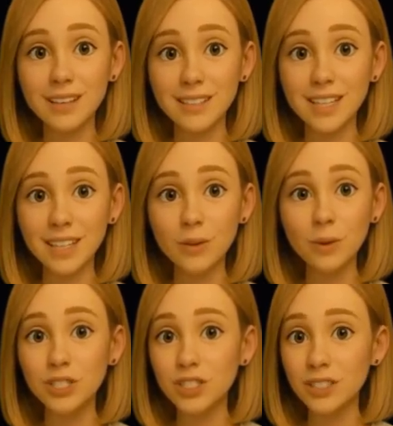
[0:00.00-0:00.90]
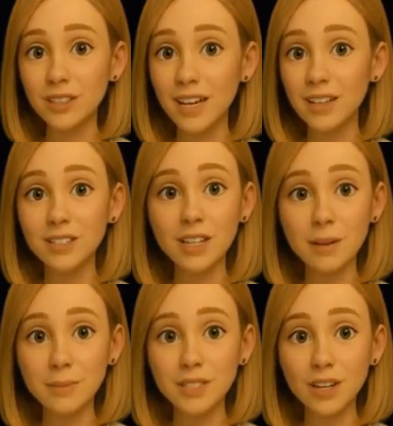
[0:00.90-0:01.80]
Second question, an
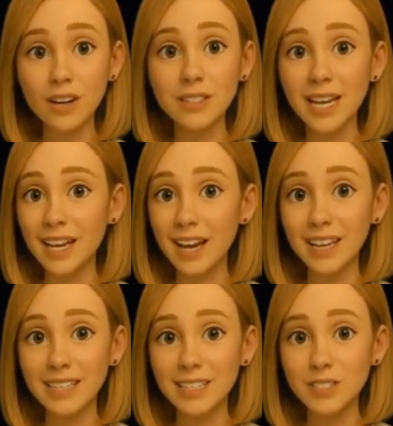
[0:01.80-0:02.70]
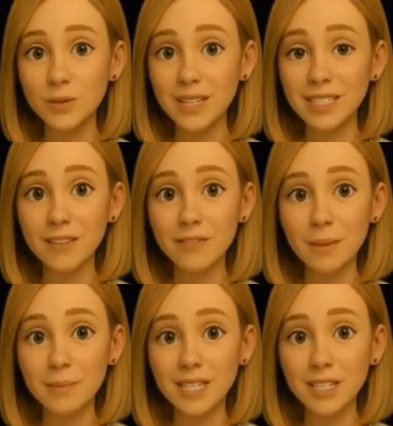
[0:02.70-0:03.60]
autonomous car's AI needs to identify
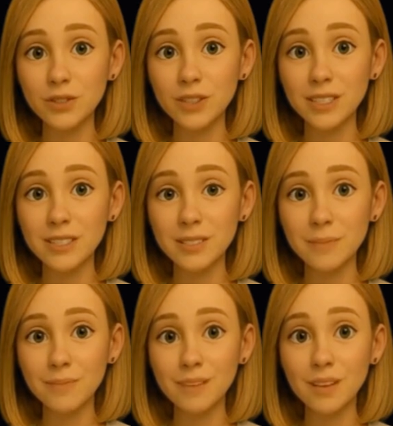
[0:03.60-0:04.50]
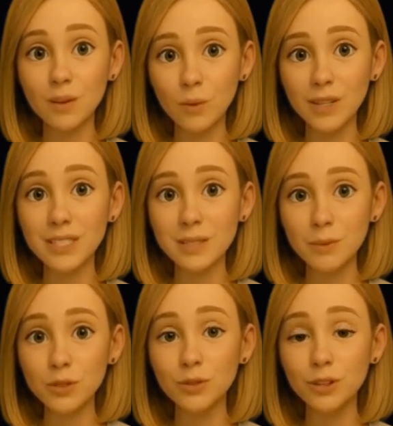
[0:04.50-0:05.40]
pedestrians. What is the
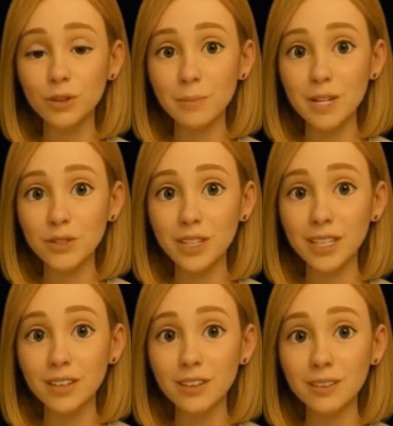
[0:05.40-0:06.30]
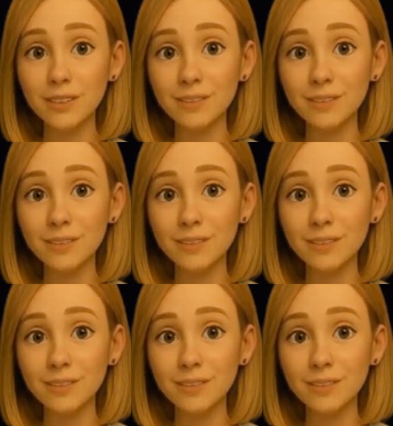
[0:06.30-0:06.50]
most critical metric here?